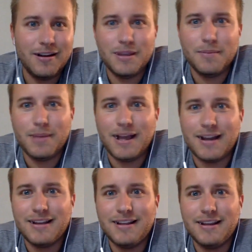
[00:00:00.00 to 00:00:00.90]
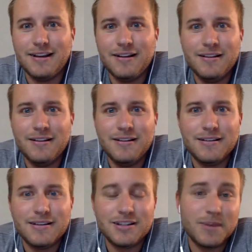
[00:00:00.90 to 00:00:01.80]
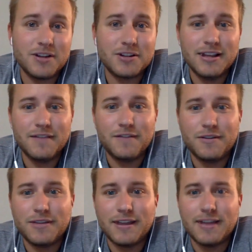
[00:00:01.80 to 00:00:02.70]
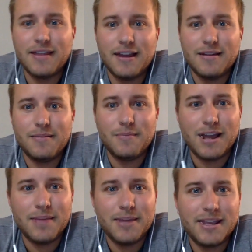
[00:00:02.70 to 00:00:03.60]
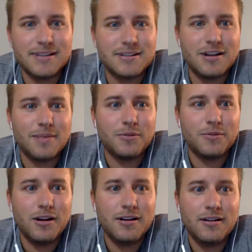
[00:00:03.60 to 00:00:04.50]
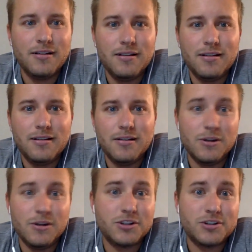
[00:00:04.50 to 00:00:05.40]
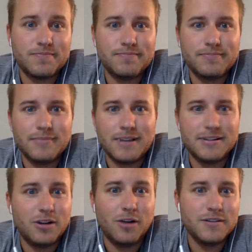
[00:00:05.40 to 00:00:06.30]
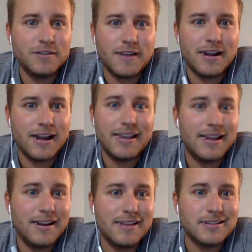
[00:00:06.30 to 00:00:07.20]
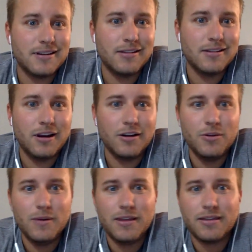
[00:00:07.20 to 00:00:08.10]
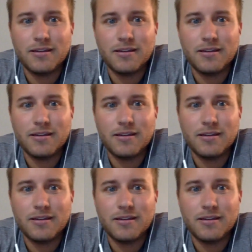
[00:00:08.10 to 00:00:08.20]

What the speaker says: a bad idea, especially if you think that Miami can't stop the run, which as a Dolphins fan, I can't necessarily argue with.